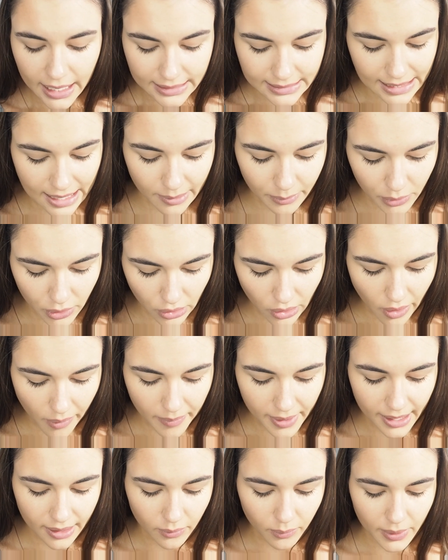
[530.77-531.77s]
So I'm going to
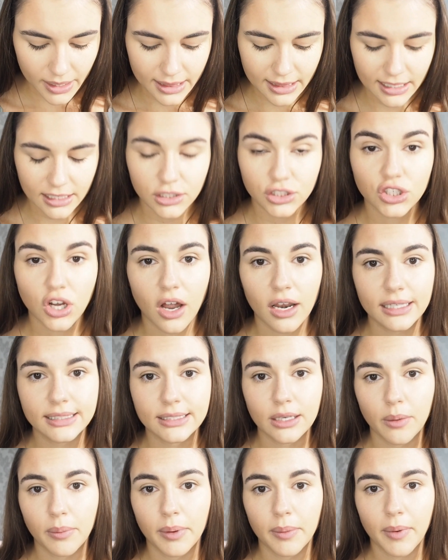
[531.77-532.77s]
go in with the Charlotte
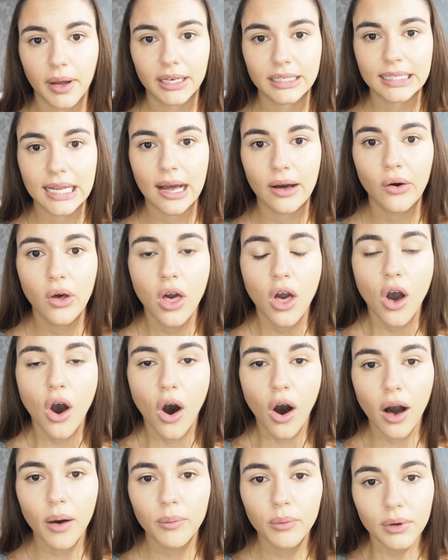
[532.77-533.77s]
Tilbury one. Now
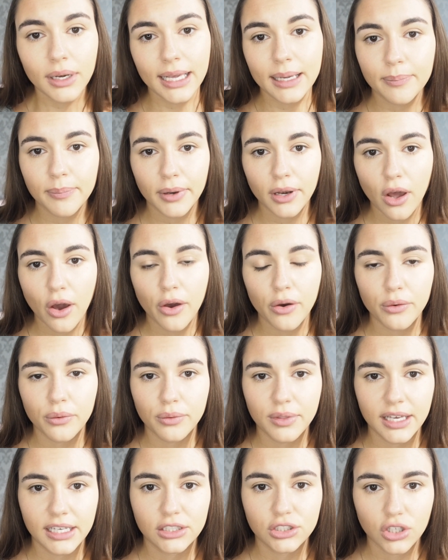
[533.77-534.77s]
I will link below
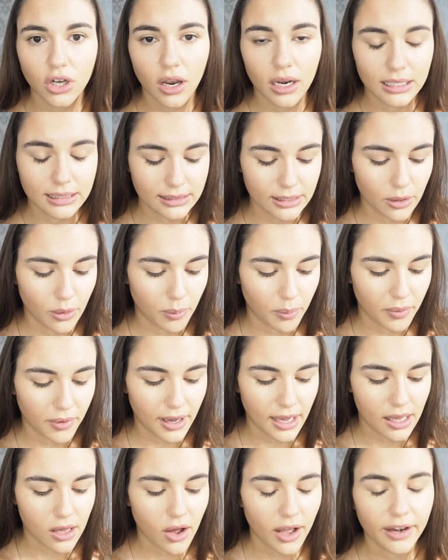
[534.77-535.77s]
the Charlotte
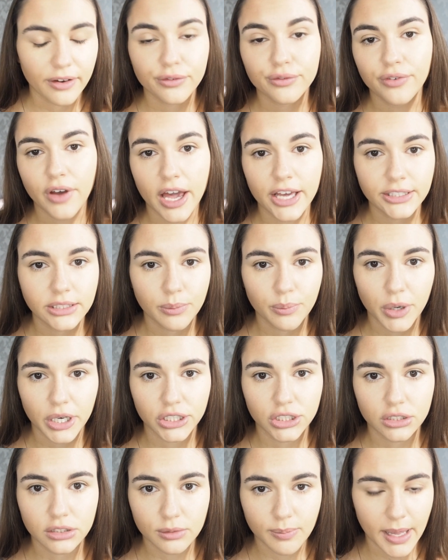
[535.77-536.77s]
Tilbury kind of first
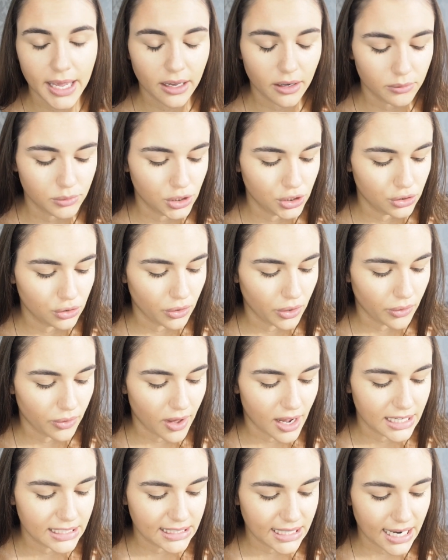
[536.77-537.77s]
impressions makeup tutorial
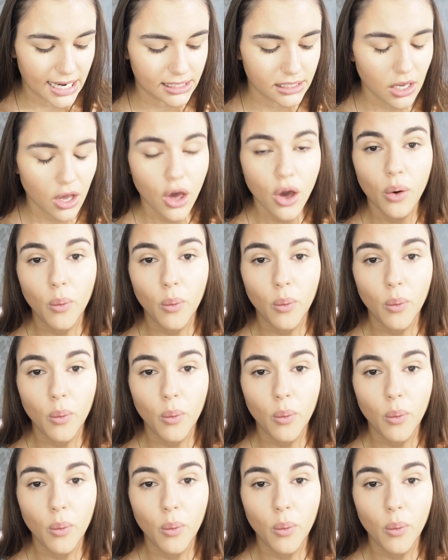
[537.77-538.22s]
that I did.